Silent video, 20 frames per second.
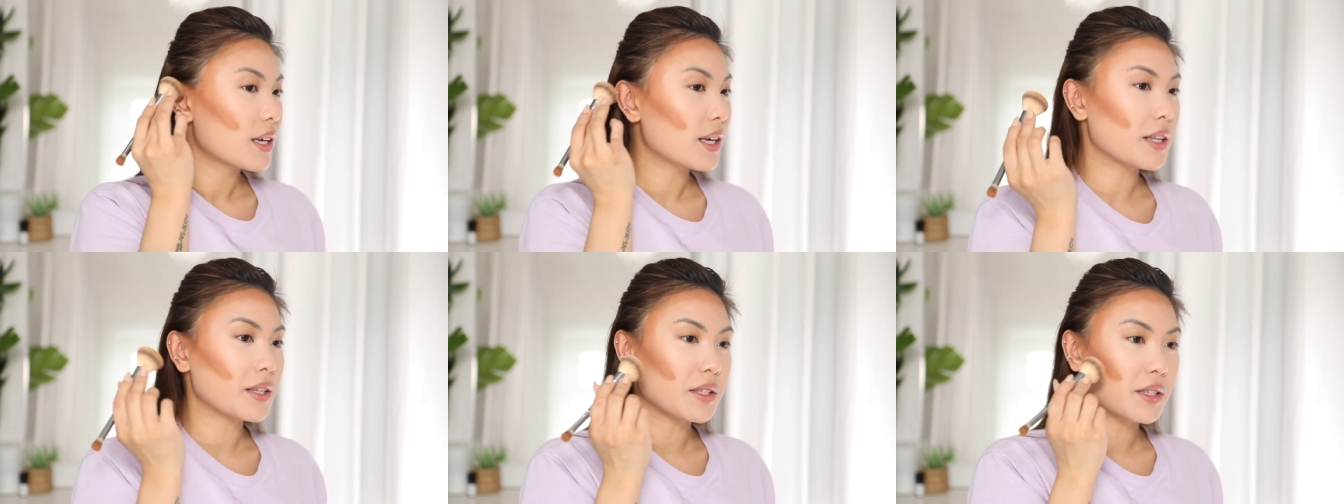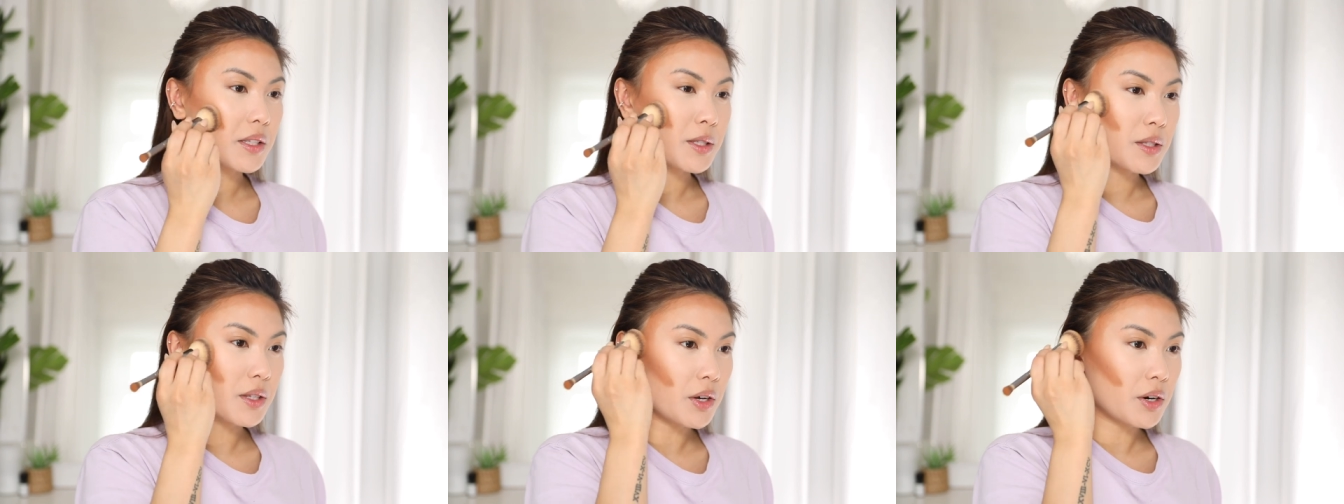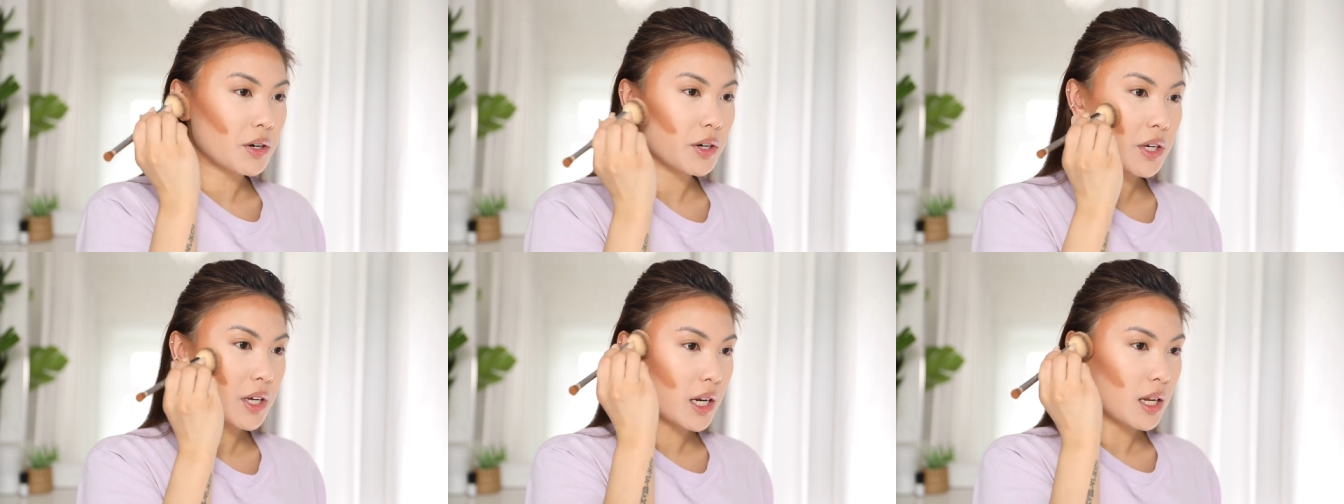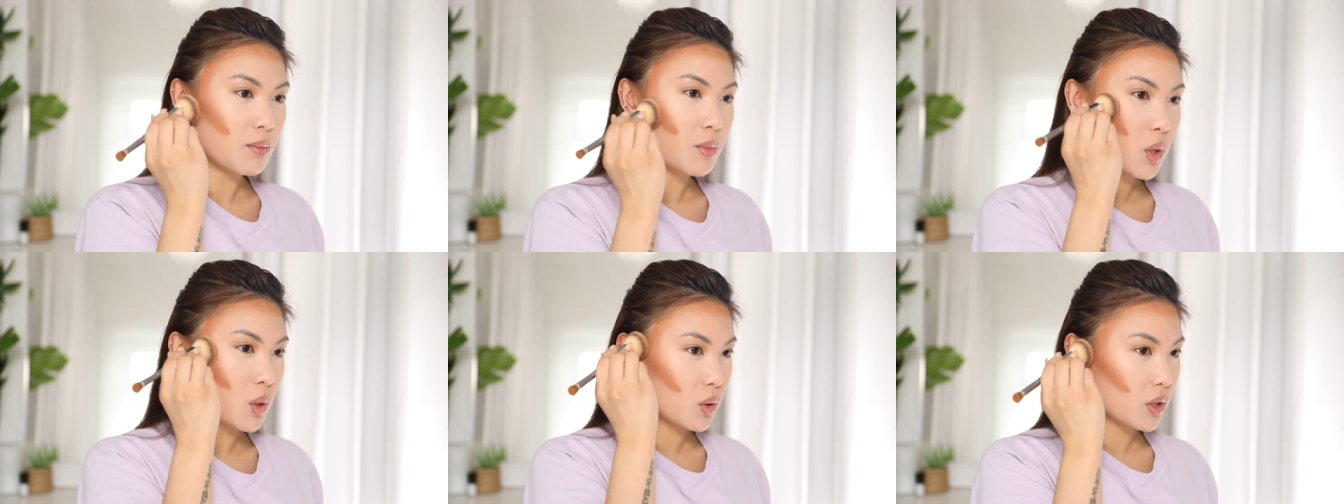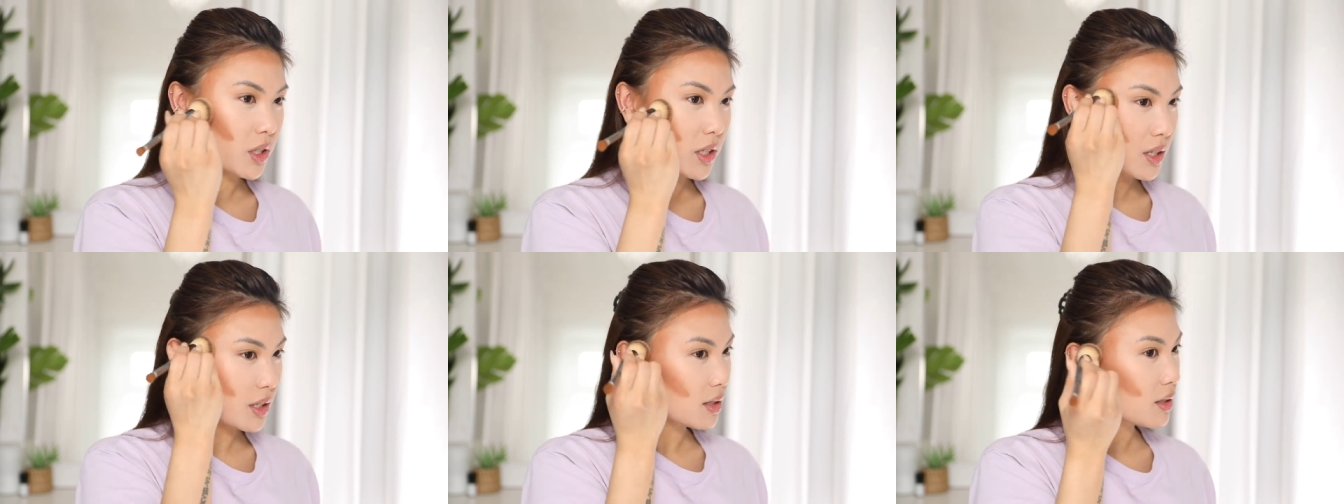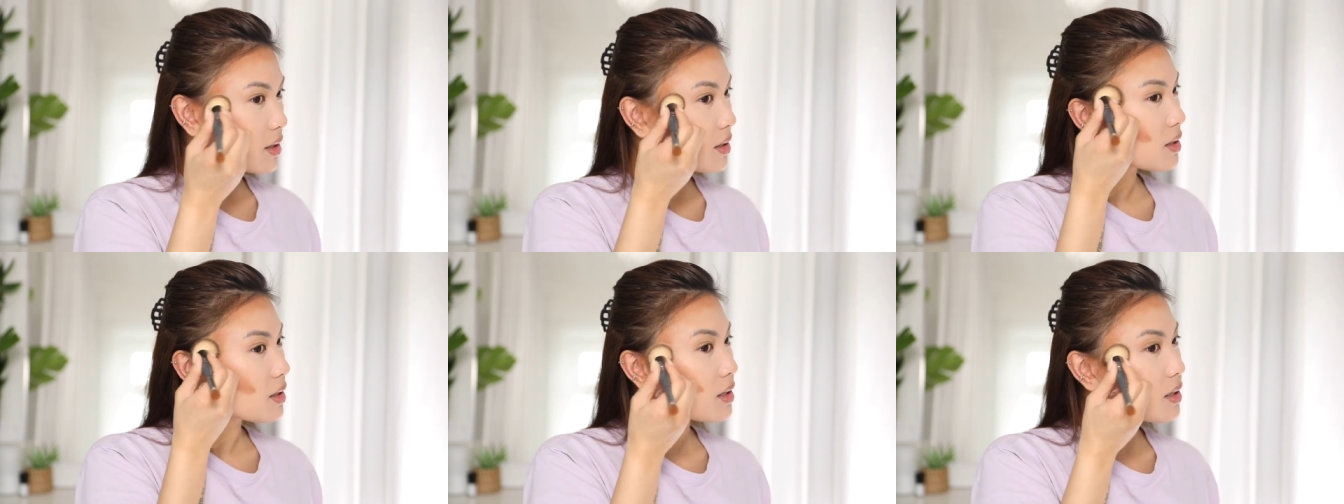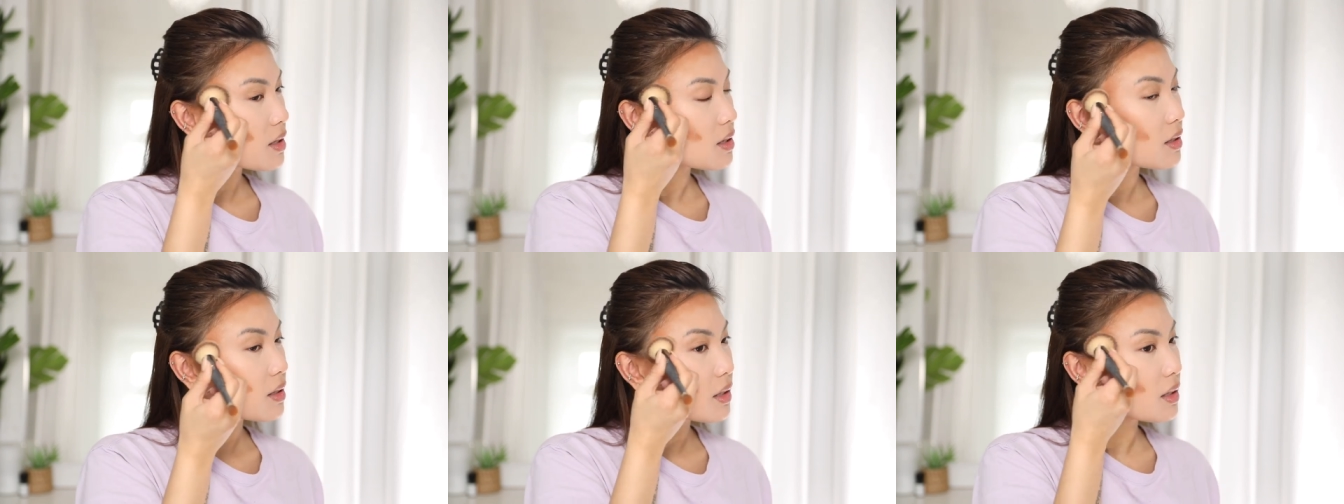in circular
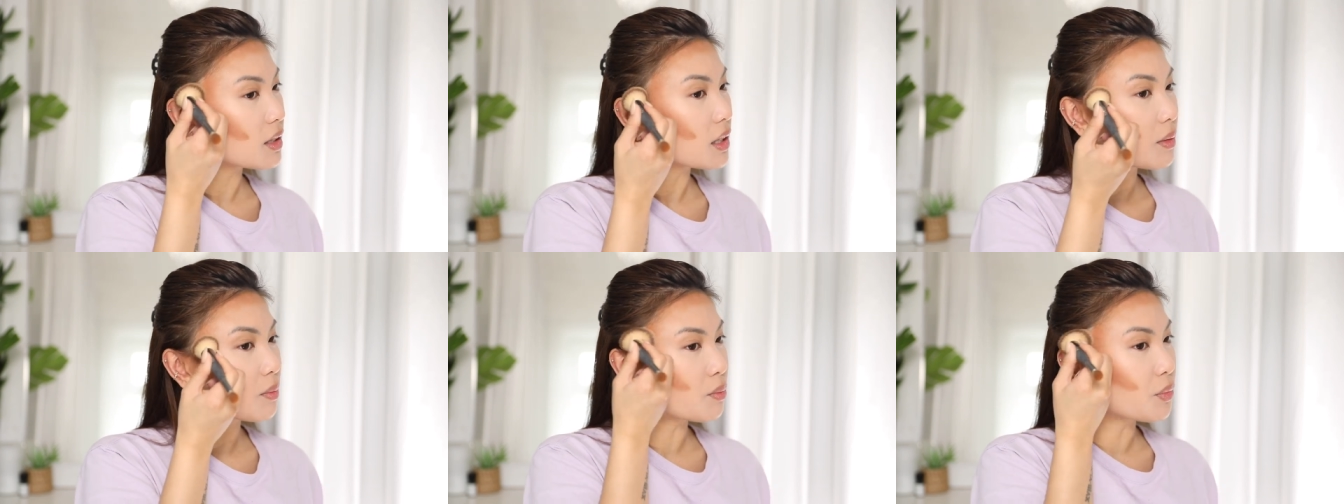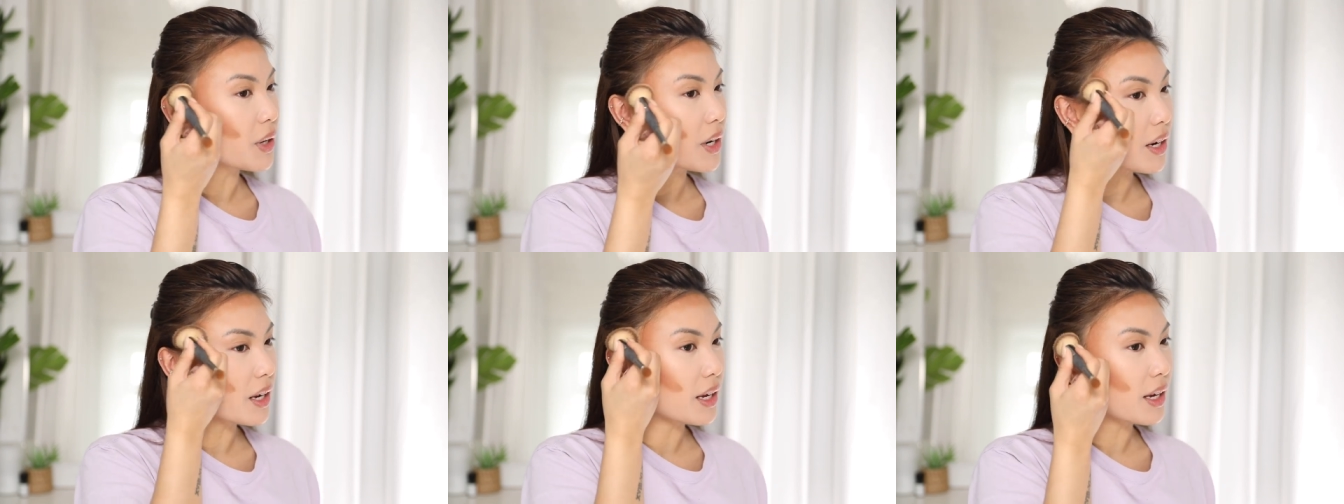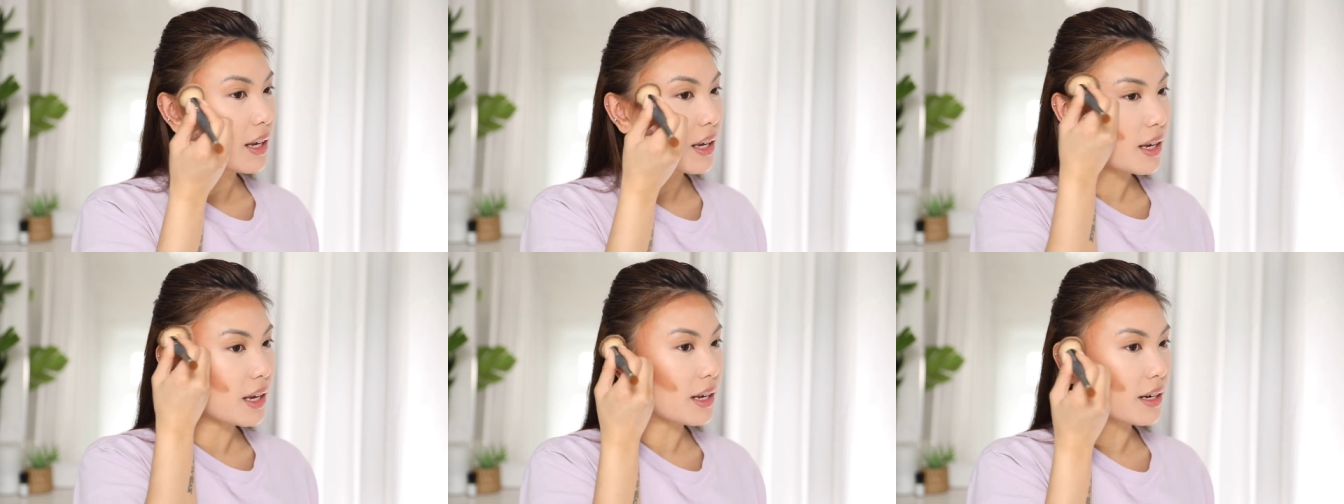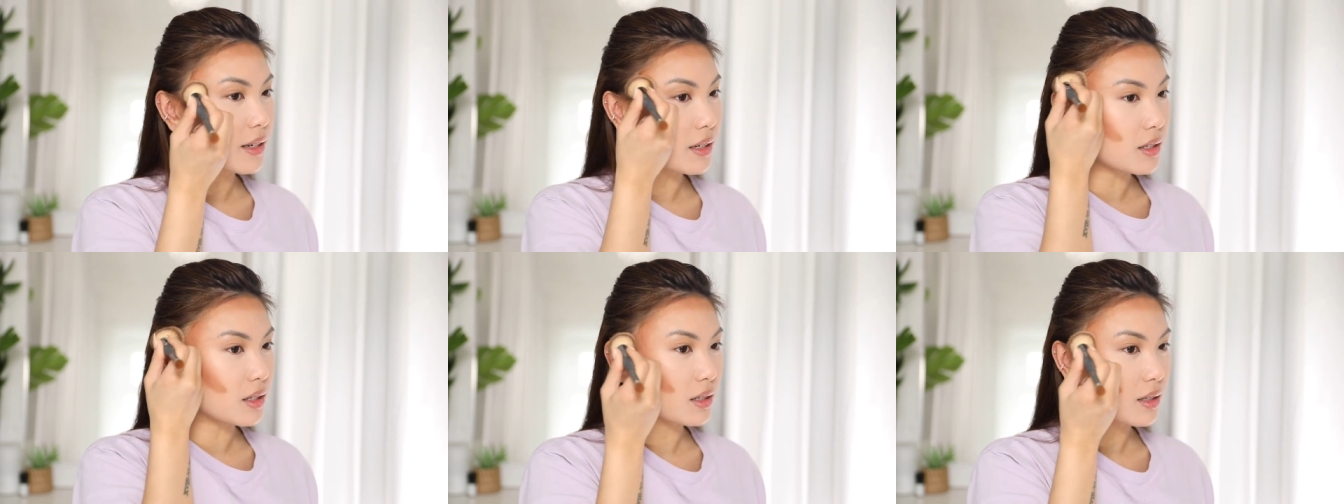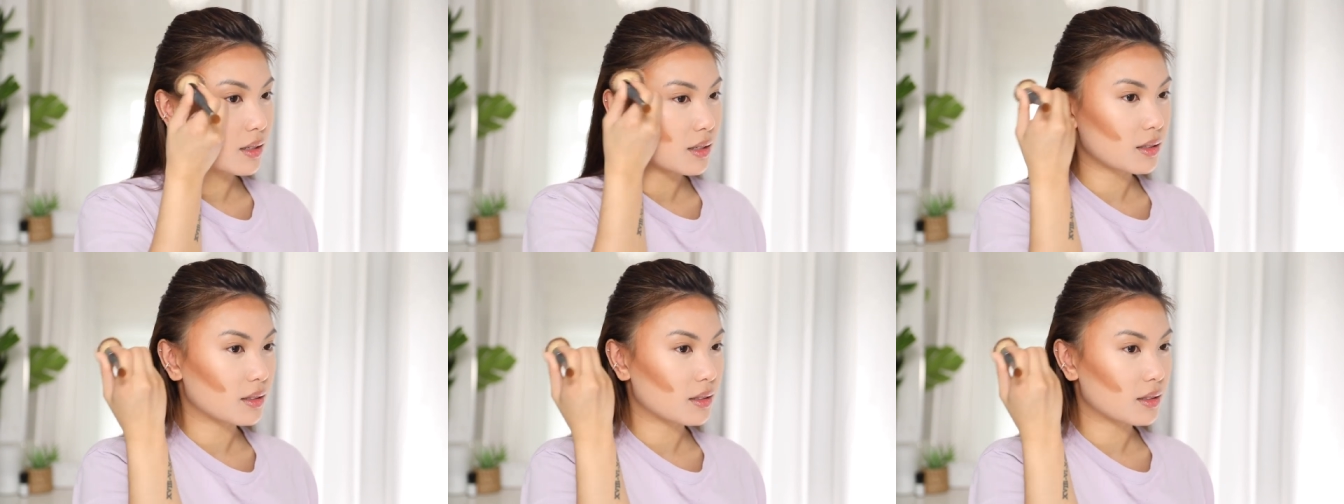motions and then bring it in.